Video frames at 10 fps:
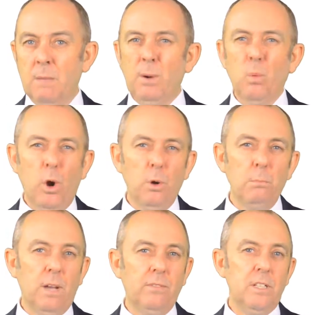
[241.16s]
But Warren
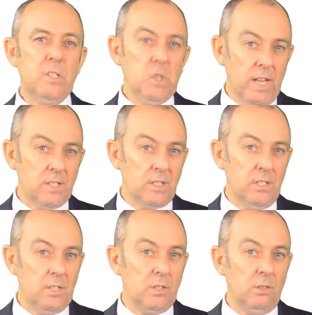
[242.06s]
Buffett tends to
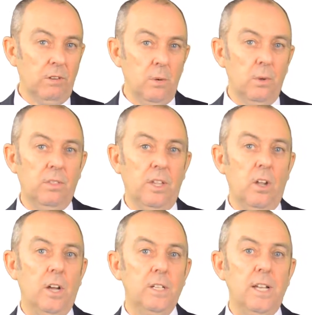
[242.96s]
disagree with
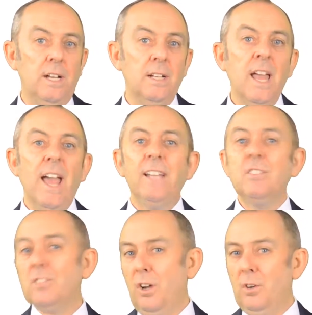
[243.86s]
the idea,
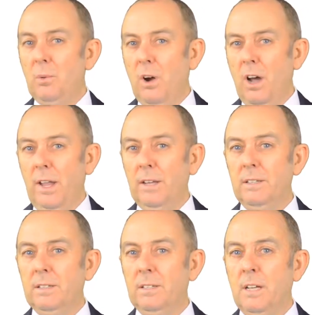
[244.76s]
and so do I.
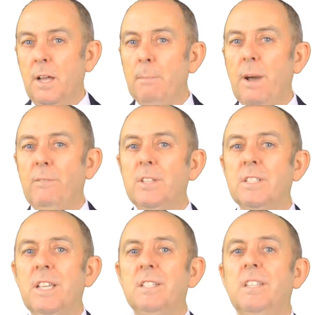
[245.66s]
Buffett
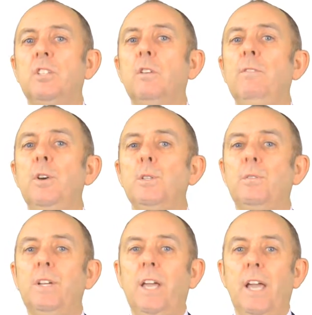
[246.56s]
says that
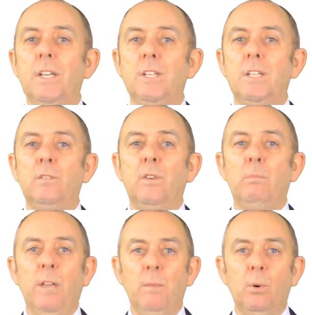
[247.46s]
diversification is for
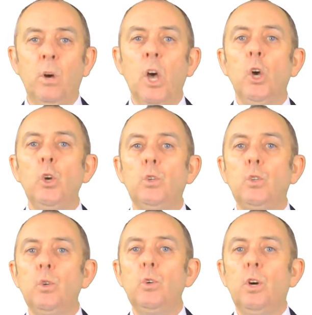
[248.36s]
people who
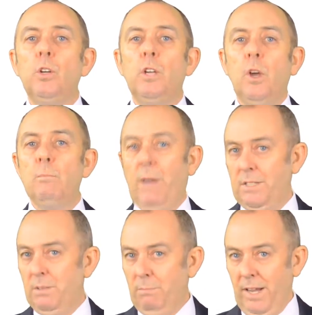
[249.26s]
do not know
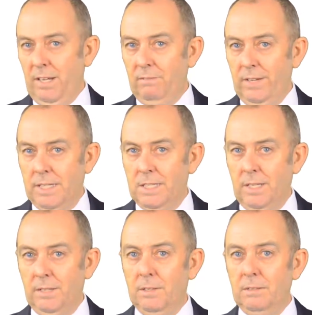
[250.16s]
much about
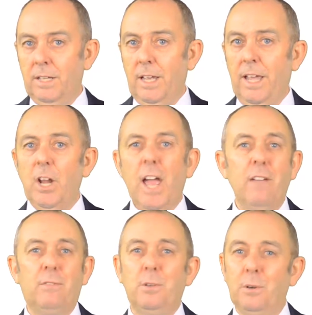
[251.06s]
investing. And I
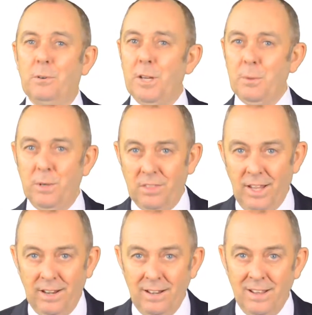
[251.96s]
have to agree with
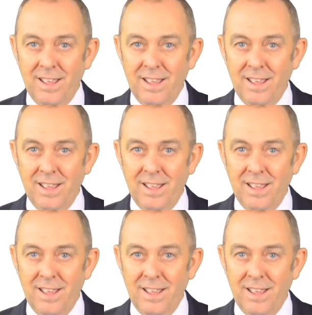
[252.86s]
that.